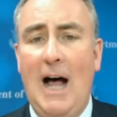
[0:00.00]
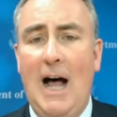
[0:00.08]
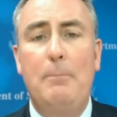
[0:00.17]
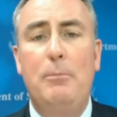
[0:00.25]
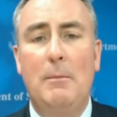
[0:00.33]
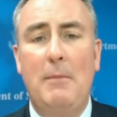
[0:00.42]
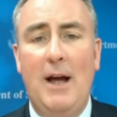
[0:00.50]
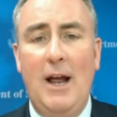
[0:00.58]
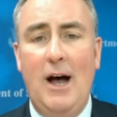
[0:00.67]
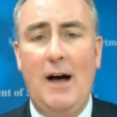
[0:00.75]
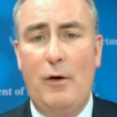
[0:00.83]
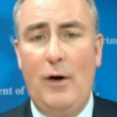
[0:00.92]
I'll put my
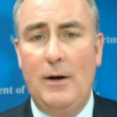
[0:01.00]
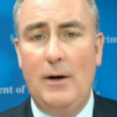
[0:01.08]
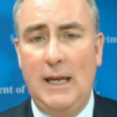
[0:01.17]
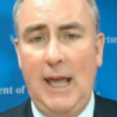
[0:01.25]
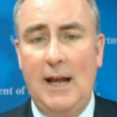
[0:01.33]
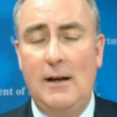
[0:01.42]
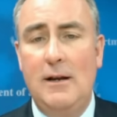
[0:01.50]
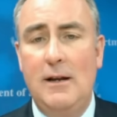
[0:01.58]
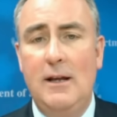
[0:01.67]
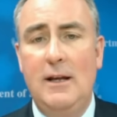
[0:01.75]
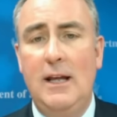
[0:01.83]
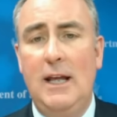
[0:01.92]
offer out
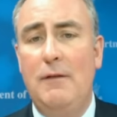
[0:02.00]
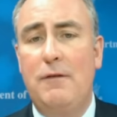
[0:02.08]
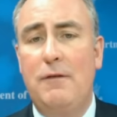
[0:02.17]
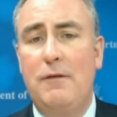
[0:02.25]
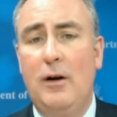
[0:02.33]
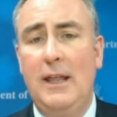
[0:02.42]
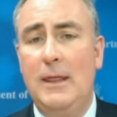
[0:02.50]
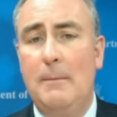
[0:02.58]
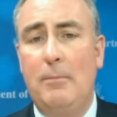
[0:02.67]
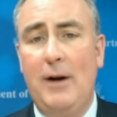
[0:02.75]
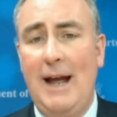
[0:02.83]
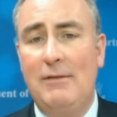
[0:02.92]
again if you're in the
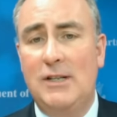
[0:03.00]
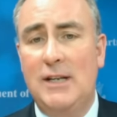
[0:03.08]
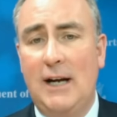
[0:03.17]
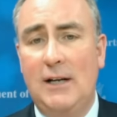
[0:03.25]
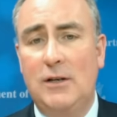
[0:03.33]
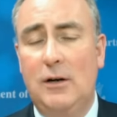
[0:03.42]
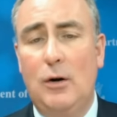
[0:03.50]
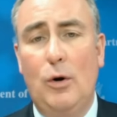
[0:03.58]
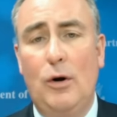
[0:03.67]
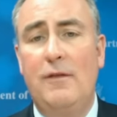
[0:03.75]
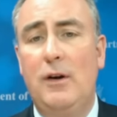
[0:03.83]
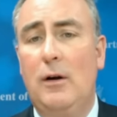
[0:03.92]
private sector
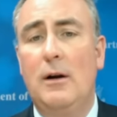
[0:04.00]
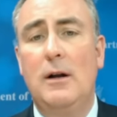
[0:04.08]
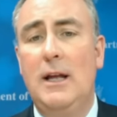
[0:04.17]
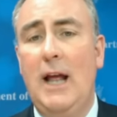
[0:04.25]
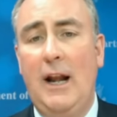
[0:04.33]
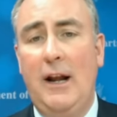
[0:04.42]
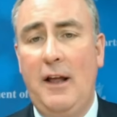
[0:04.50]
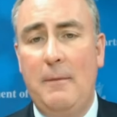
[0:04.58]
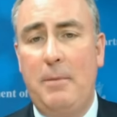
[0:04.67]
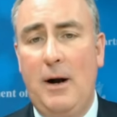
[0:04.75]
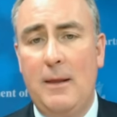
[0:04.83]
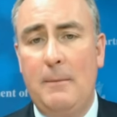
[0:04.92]
or if you're in another
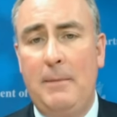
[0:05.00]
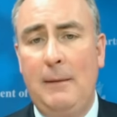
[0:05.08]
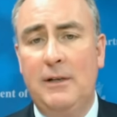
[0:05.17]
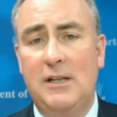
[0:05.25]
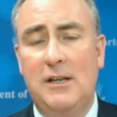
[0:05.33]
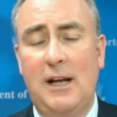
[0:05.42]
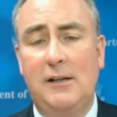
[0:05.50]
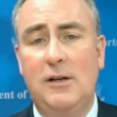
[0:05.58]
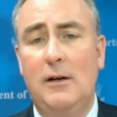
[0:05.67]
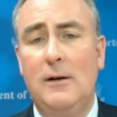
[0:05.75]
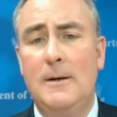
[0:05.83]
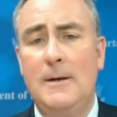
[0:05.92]
part of the public
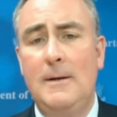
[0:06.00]
sector.